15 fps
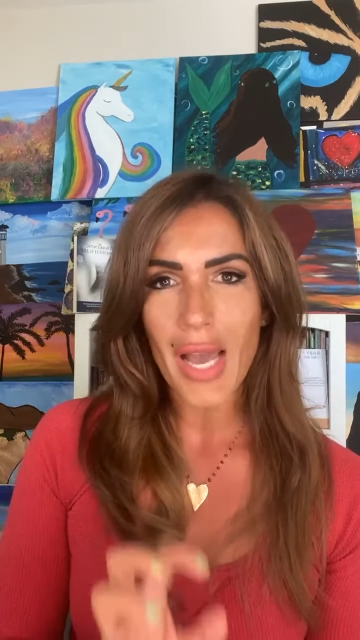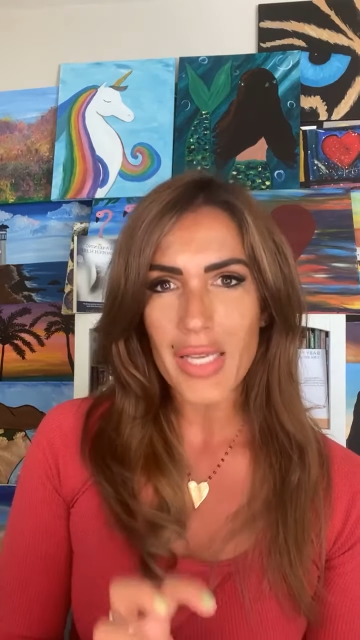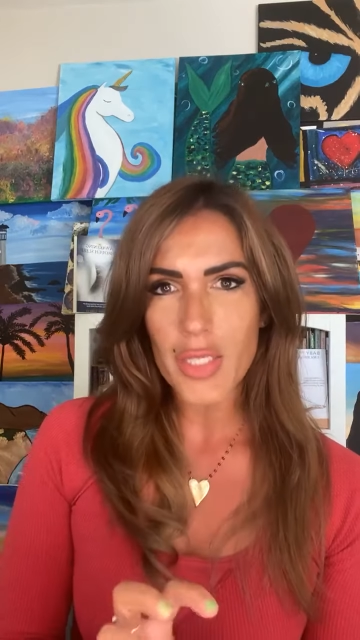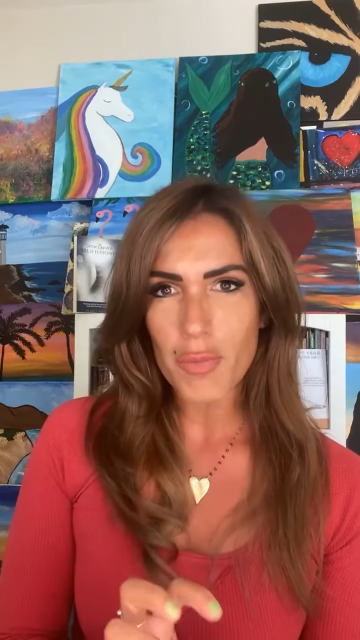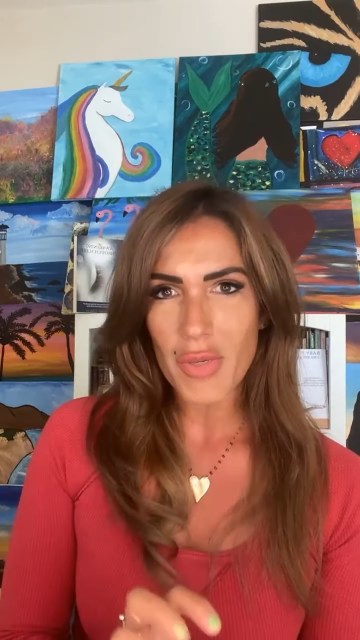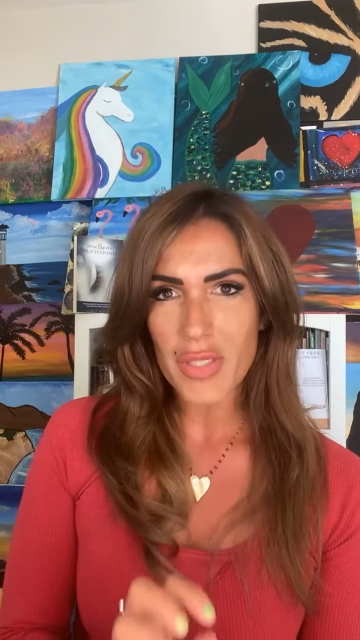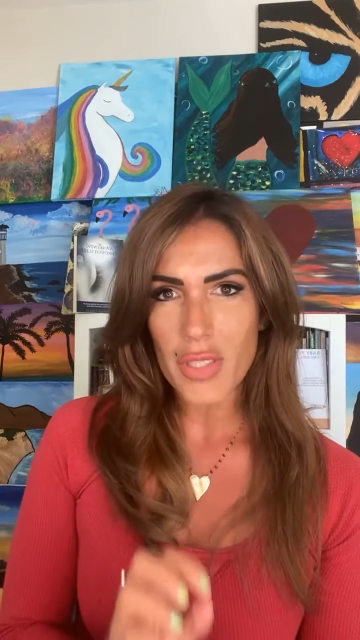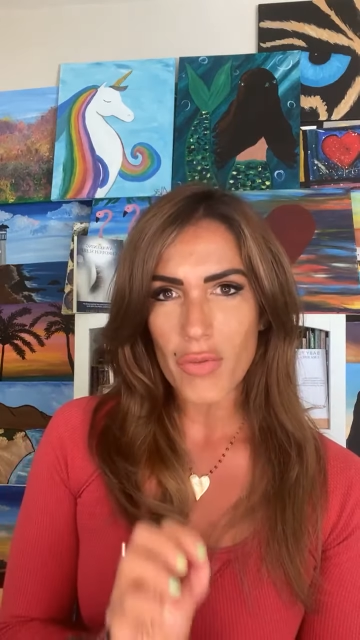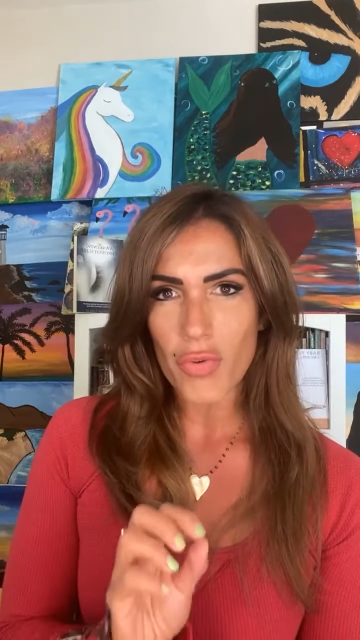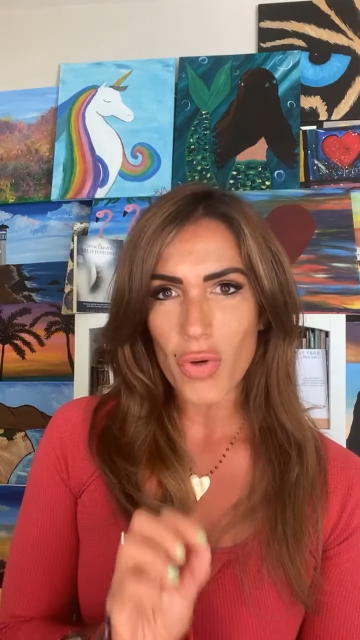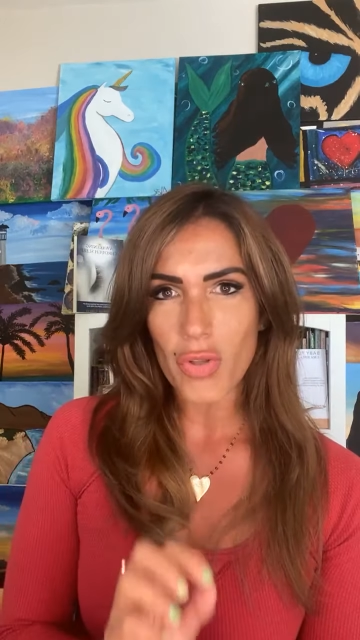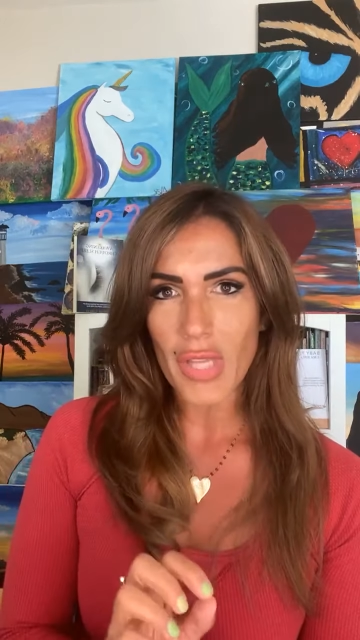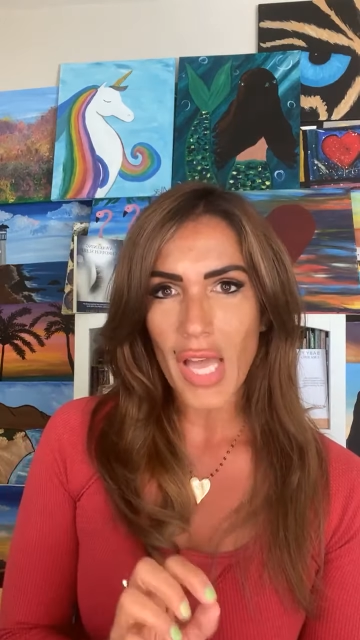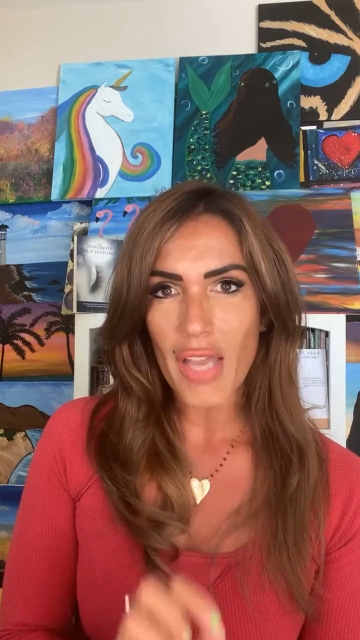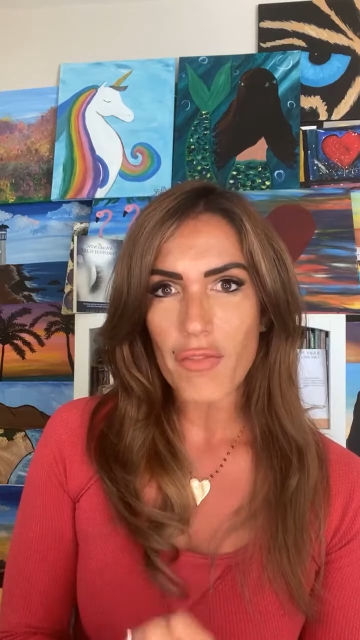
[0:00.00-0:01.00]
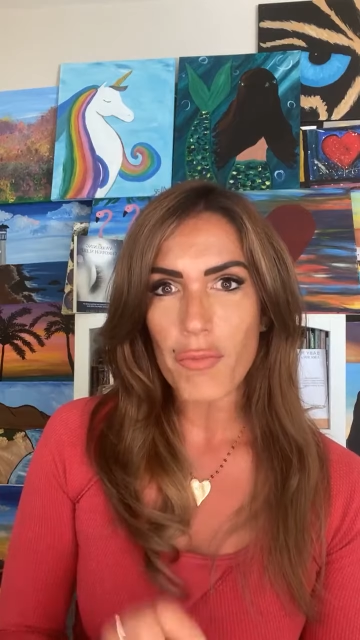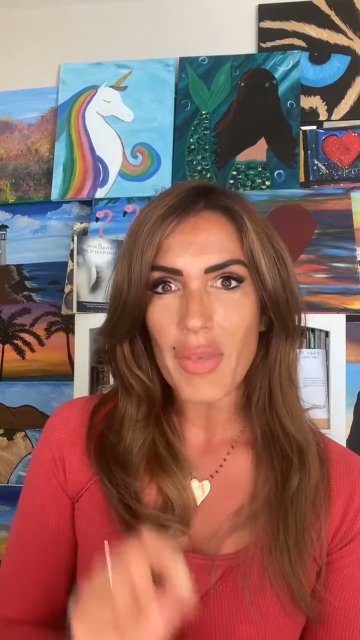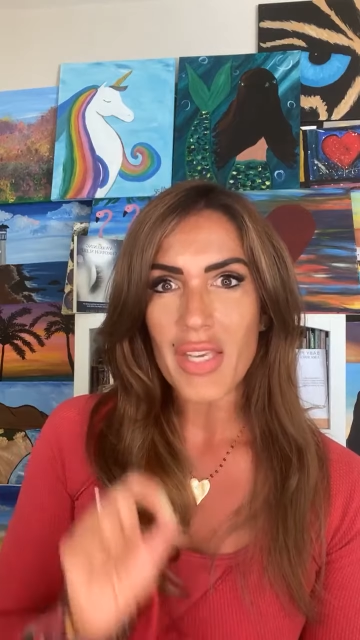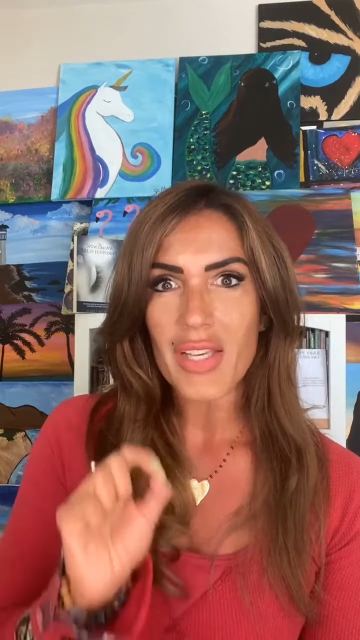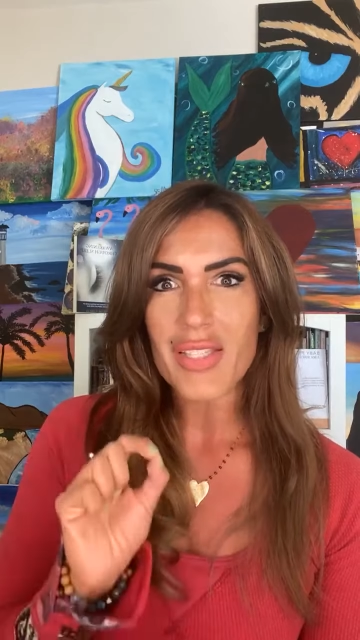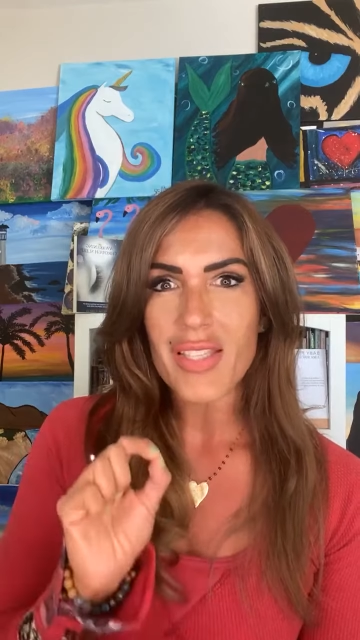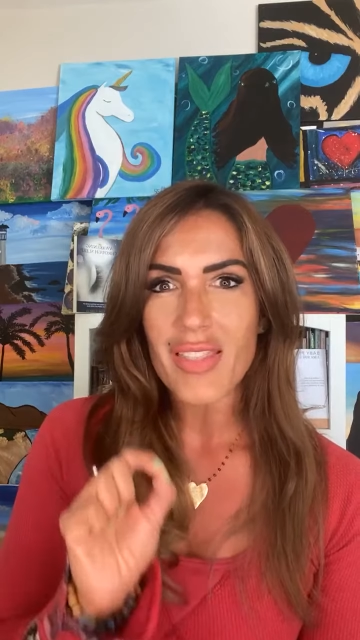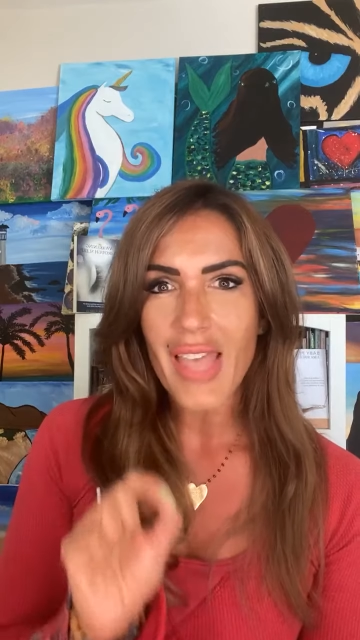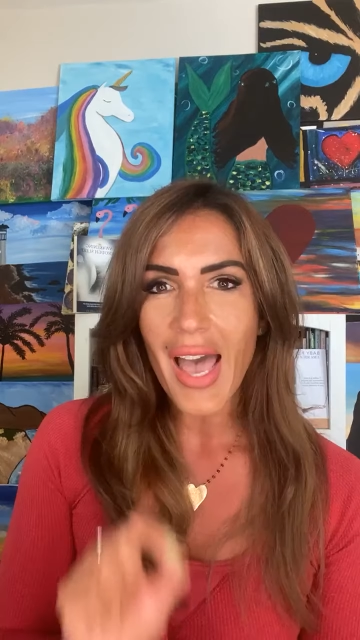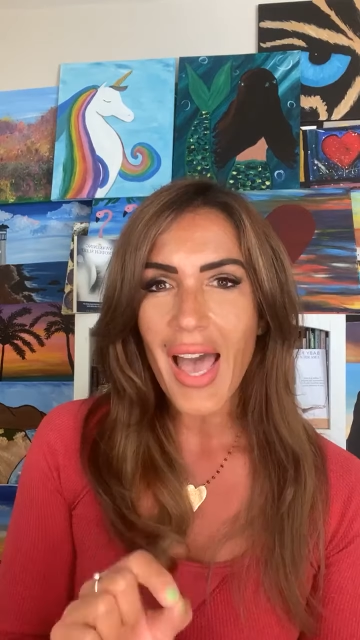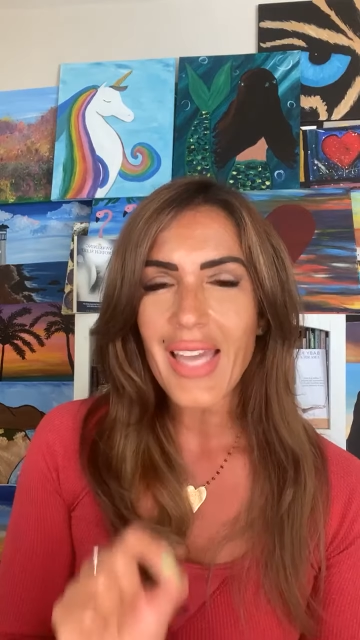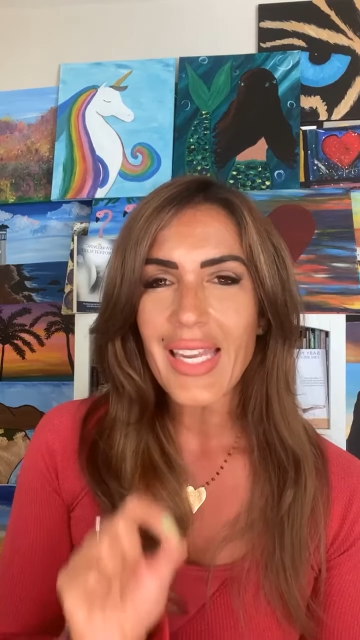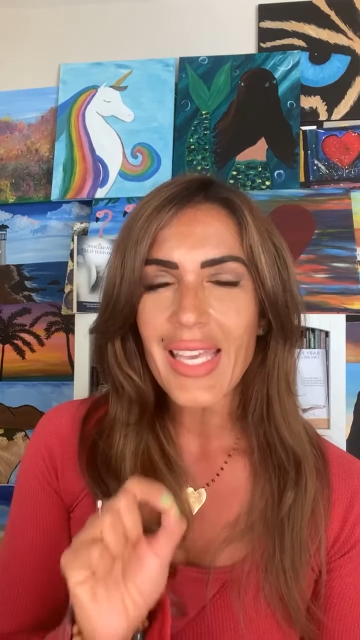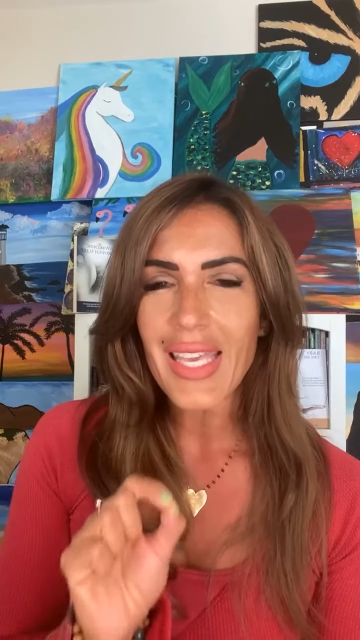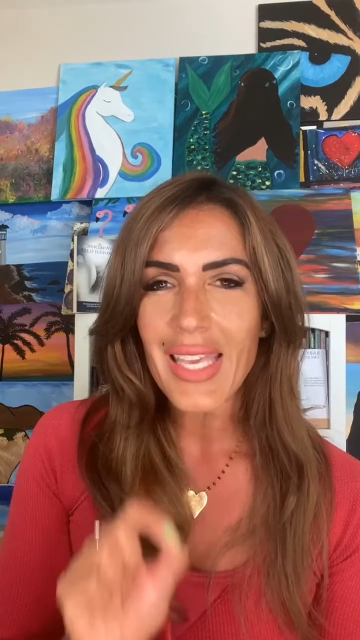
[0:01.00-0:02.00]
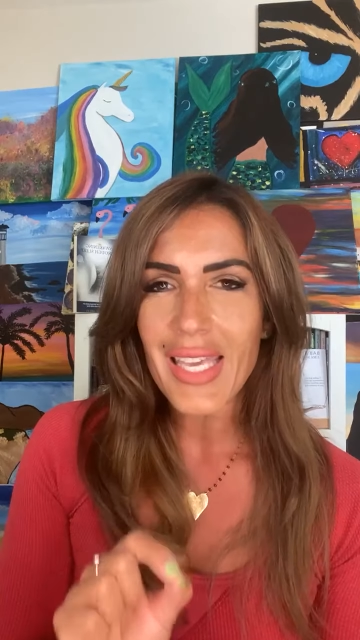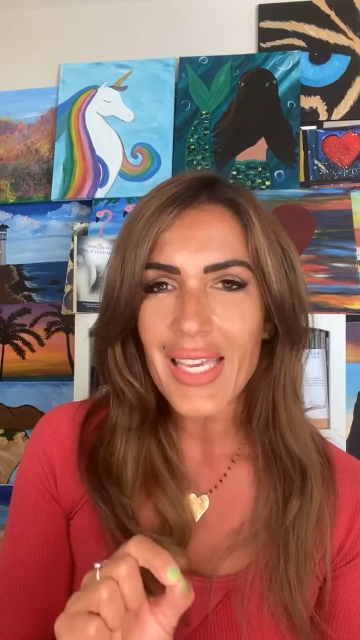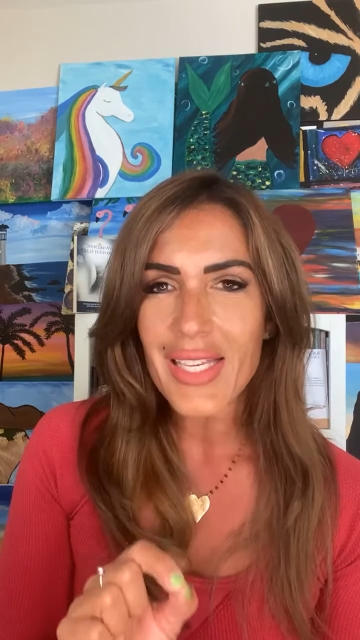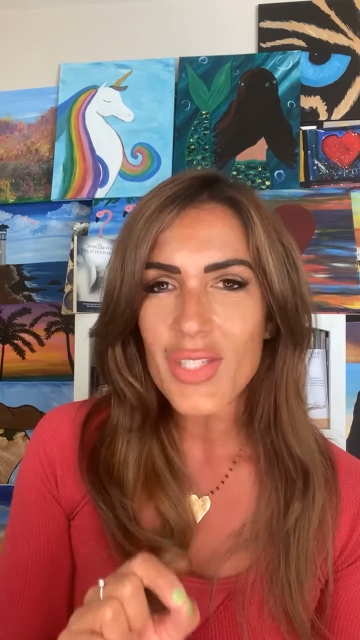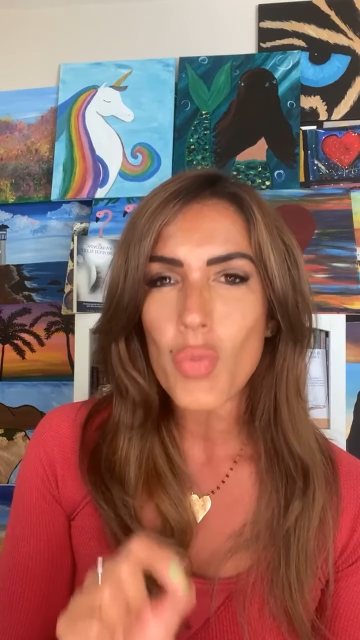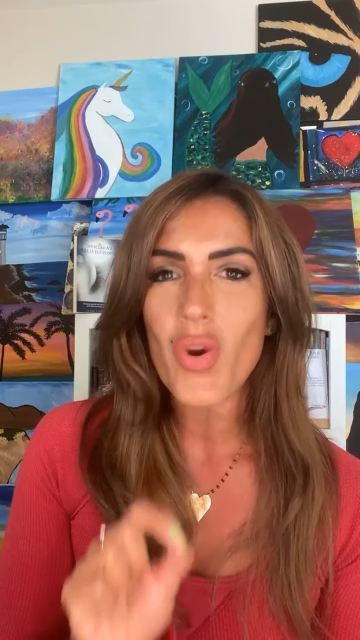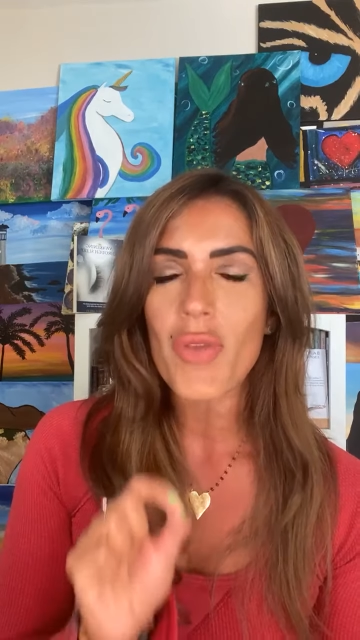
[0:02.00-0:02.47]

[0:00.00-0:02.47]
aspects of your life because that is